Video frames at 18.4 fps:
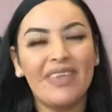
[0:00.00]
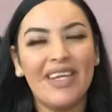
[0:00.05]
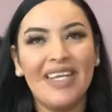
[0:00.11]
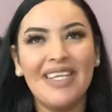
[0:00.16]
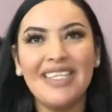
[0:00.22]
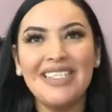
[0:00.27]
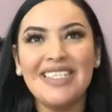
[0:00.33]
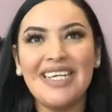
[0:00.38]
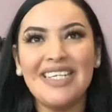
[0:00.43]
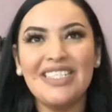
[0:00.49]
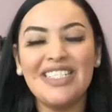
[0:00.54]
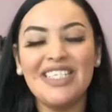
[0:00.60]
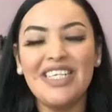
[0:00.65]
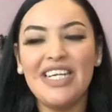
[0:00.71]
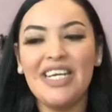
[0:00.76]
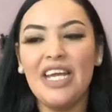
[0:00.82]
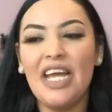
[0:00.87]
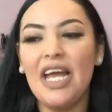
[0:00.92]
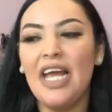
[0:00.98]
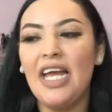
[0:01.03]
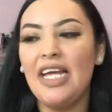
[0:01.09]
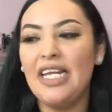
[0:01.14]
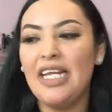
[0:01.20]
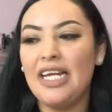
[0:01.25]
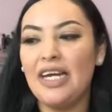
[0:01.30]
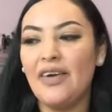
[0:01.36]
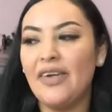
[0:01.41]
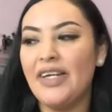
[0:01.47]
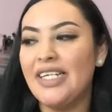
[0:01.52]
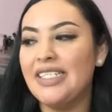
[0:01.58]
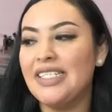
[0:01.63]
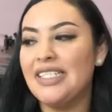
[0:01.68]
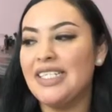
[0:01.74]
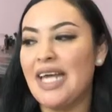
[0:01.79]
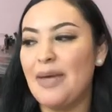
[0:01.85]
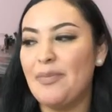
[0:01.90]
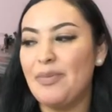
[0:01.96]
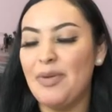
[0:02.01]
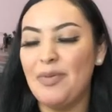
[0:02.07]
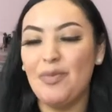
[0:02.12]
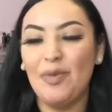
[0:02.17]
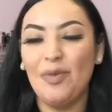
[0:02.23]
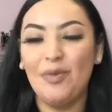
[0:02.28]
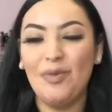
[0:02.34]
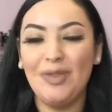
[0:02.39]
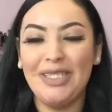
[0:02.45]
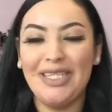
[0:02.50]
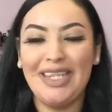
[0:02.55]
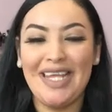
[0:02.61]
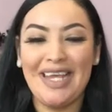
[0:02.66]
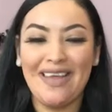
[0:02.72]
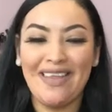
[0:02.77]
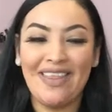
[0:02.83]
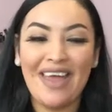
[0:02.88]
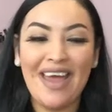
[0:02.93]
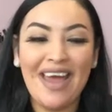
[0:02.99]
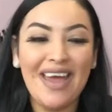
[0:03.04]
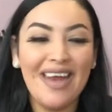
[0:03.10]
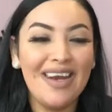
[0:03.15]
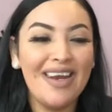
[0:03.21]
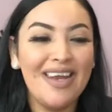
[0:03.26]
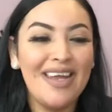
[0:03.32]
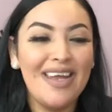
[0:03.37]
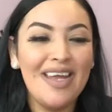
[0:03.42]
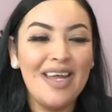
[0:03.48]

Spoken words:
it is actually hilarious that people would think that.